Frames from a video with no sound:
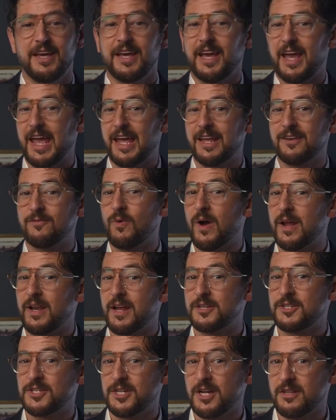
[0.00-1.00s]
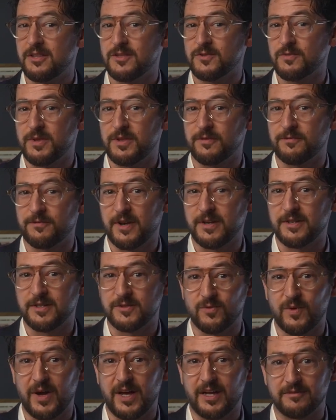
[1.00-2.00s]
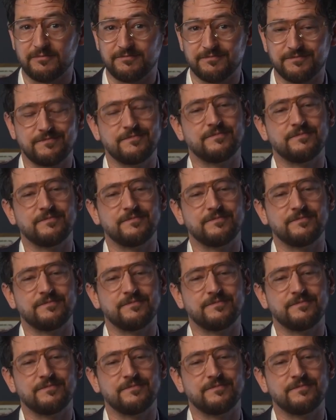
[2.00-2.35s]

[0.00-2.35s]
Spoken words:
And why not share this with a friend as well?